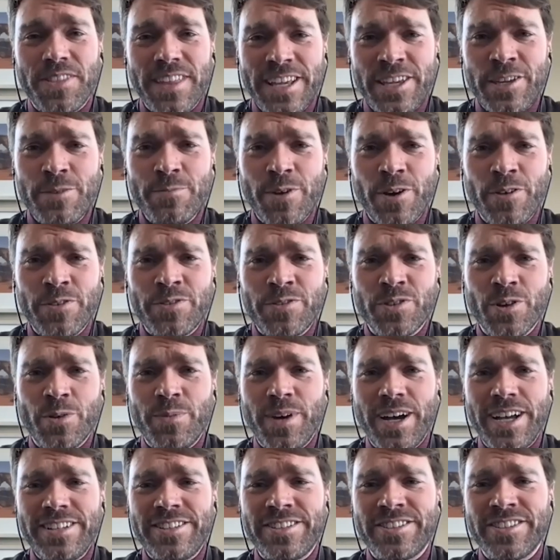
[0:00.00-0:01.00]
thank you both so
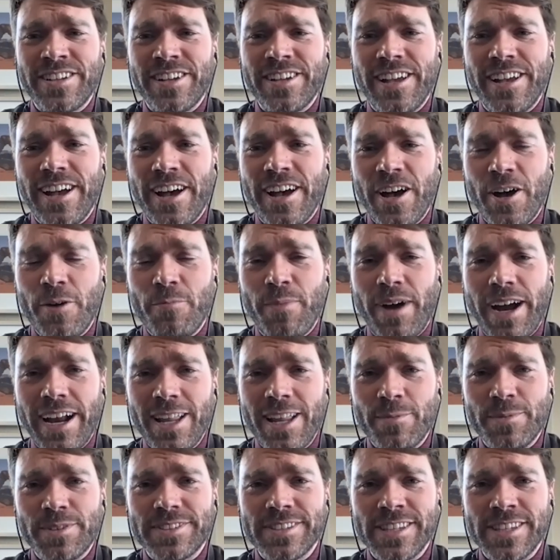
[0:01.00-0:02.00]
much. Uh, my
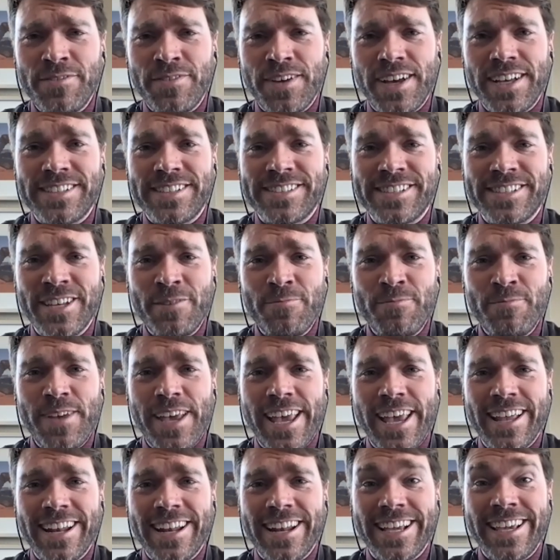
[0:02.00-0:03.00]
name is Levi Sim,
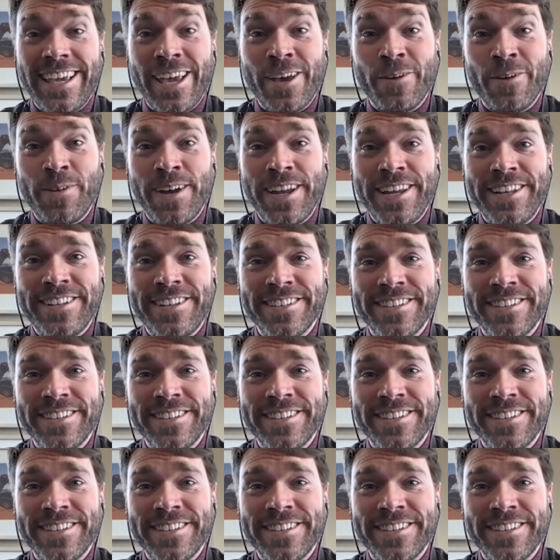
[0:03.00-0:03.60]
and I can't wait